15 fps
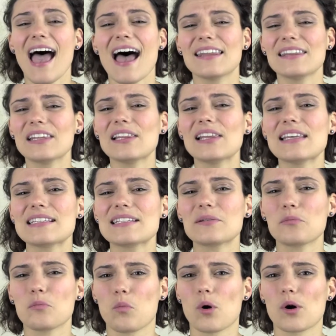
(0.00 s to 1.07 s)
And the
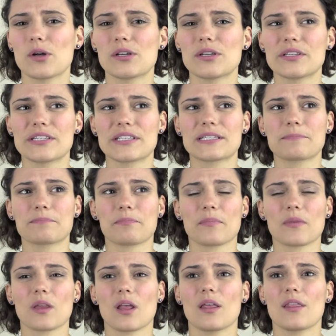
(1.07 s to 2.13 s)
lesson was
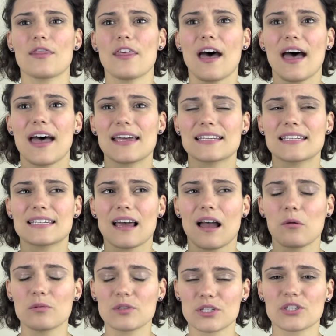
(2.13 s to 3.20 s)
that
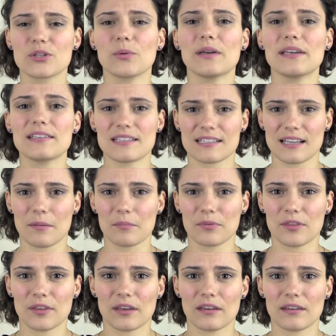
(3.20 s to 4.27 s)
I was doing
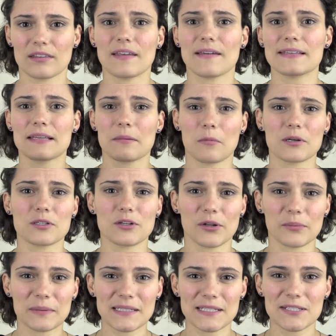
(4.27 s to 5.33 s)
something that someone
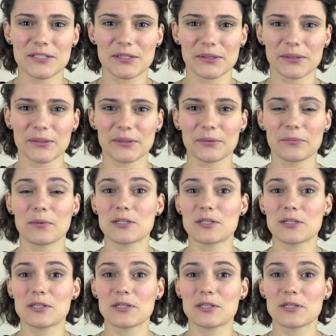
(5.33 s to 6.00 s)
told me to do,